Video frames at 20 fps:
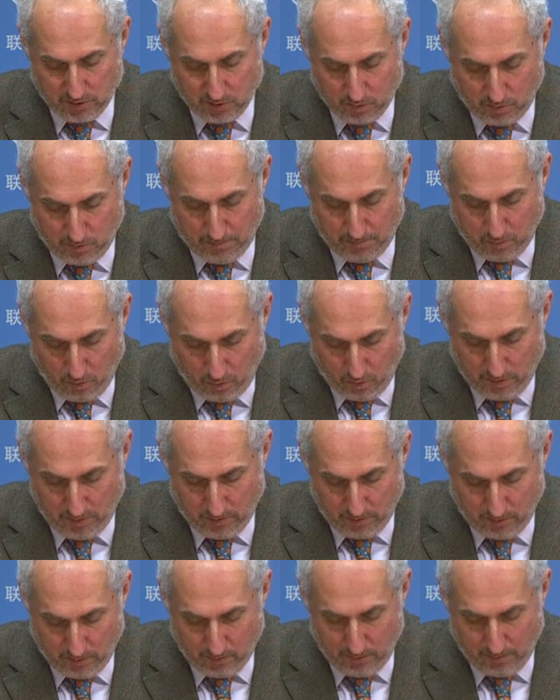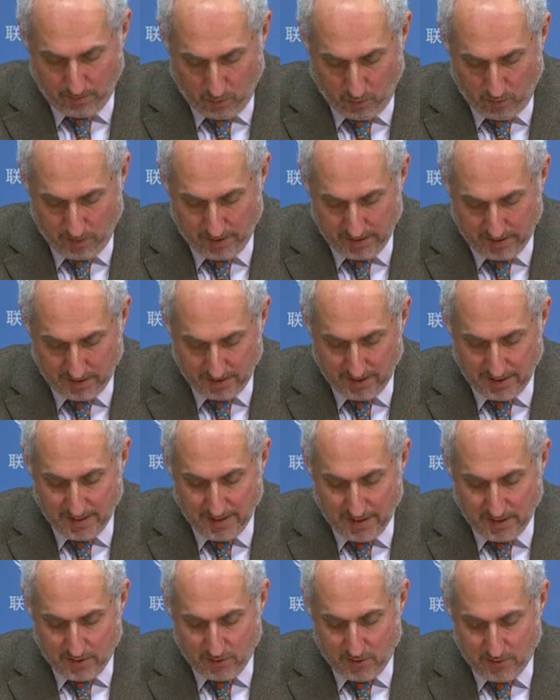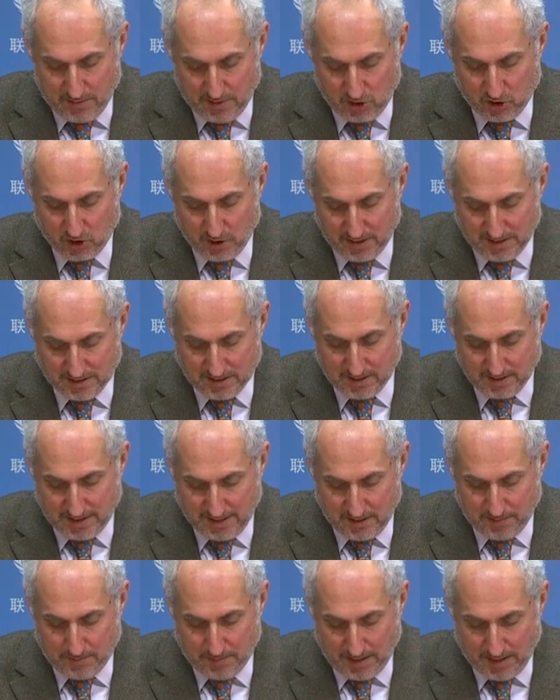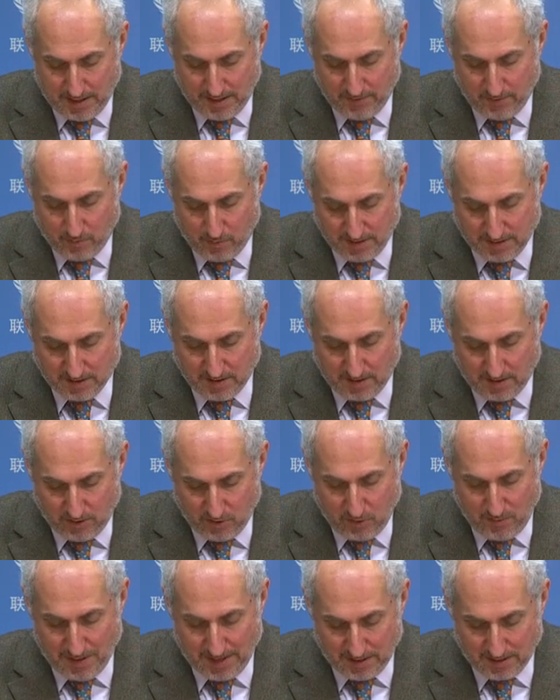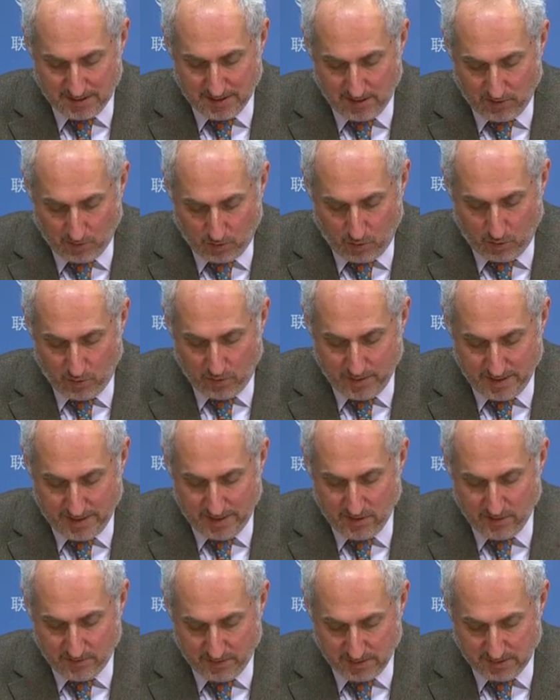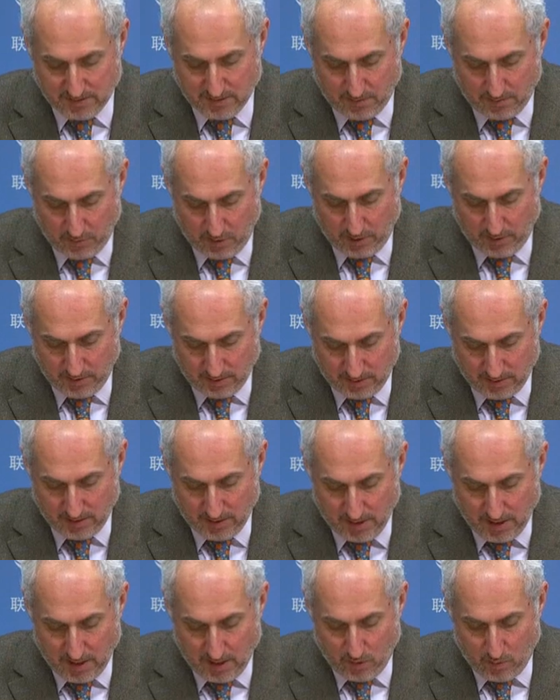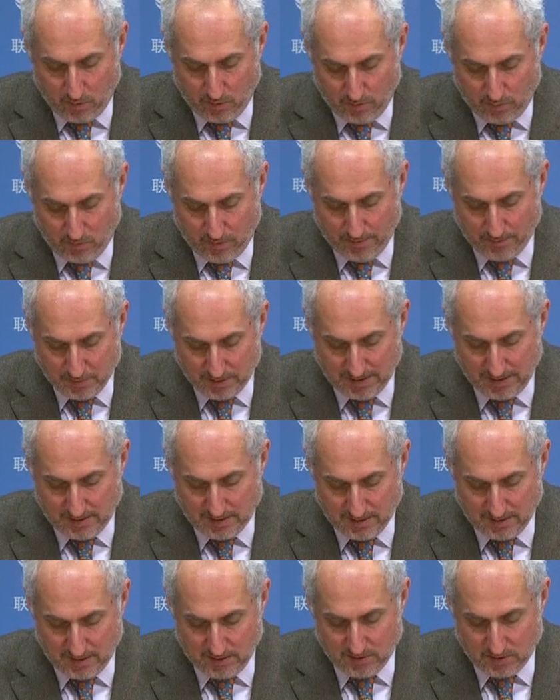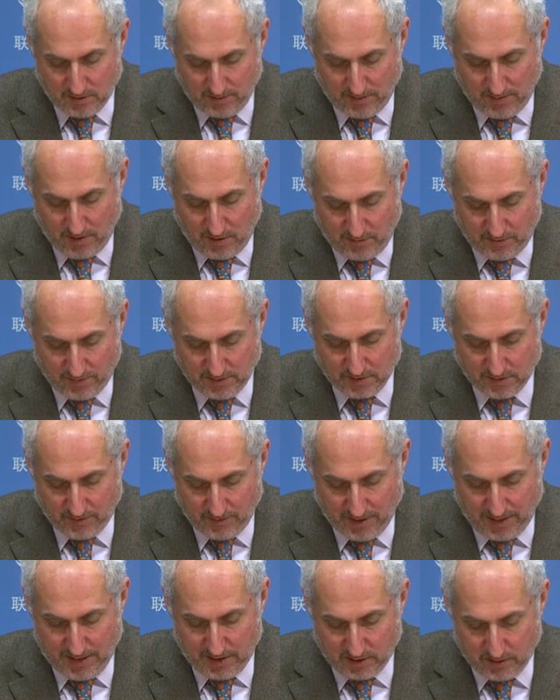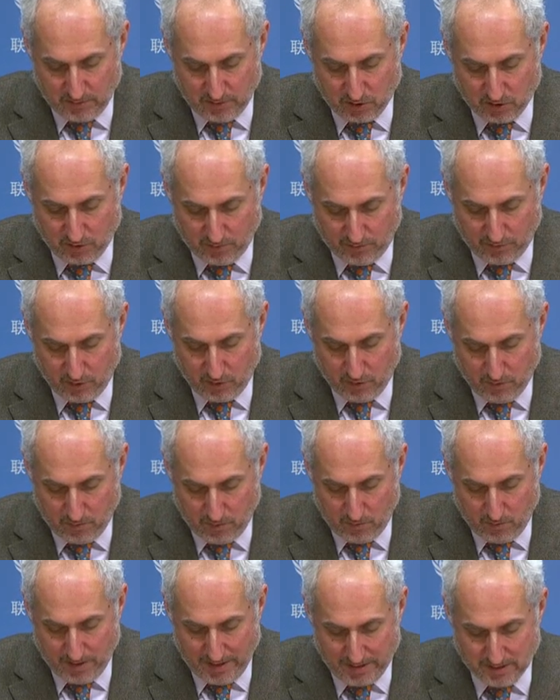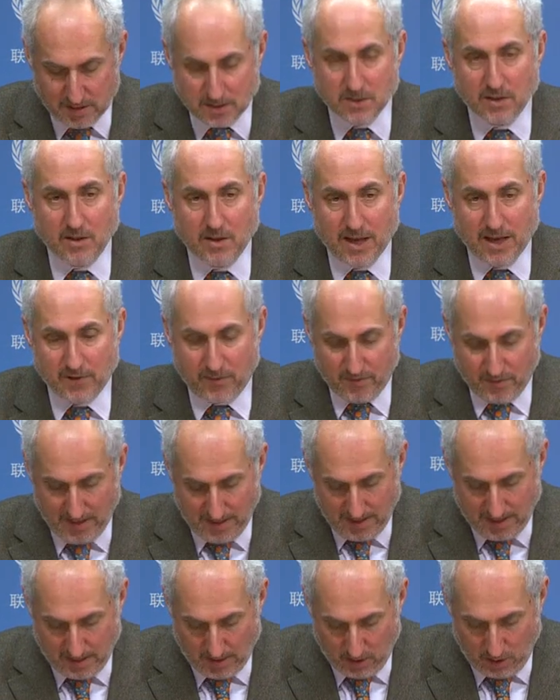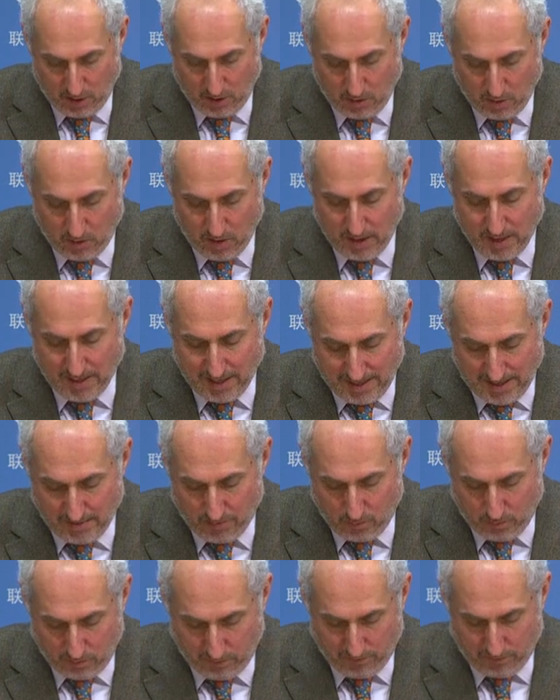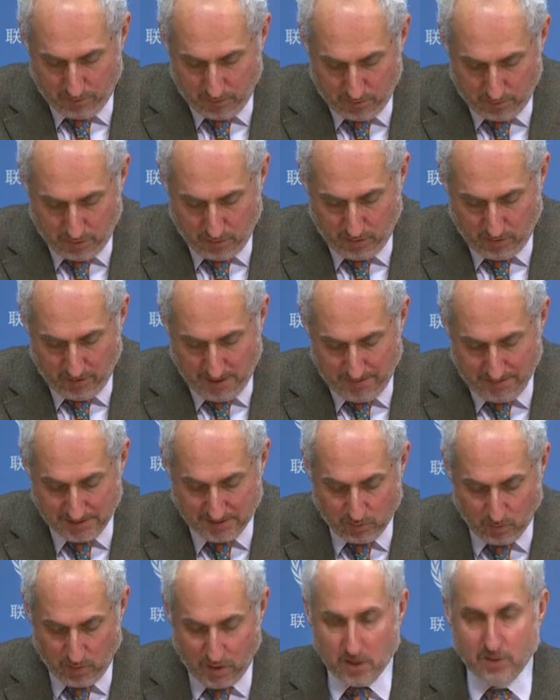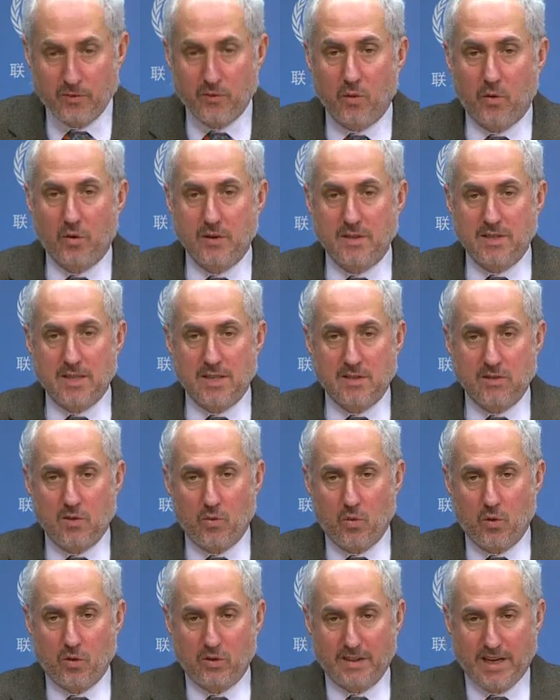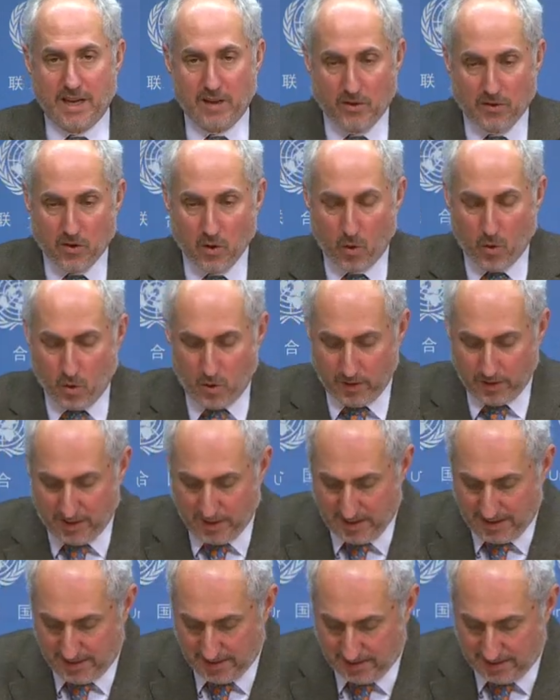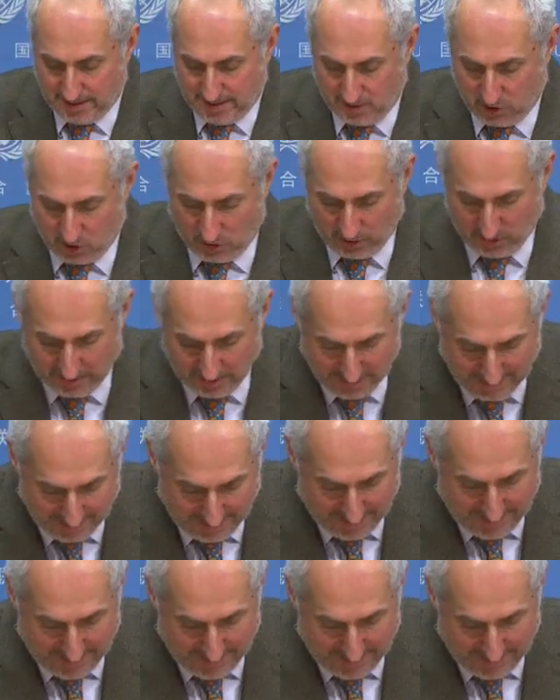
was report, uh, reported. The mission is led by the resident humanitarian coordinator, Vincent Martin, with representatives of the Office of the High Commissioner for Human Rights, FAO, and the World Food Program, as well, of course, as the World Health Organization.